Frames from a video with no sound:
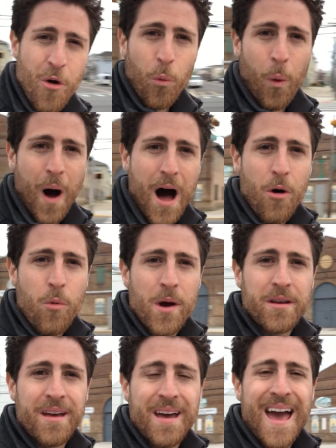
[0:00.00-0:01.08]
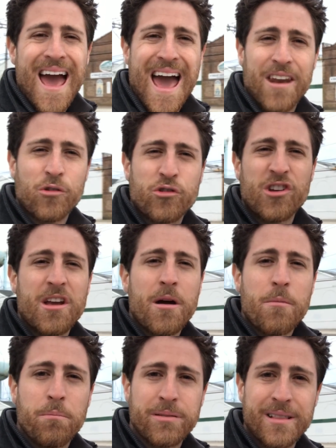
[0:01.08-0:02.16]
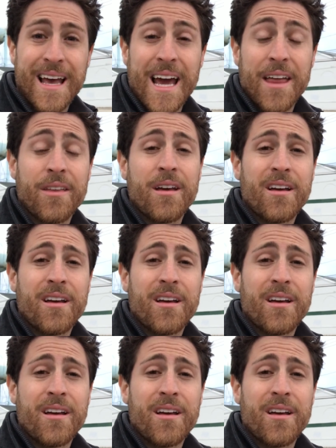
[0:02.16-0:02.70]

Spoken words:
Wildwood Energy Plant.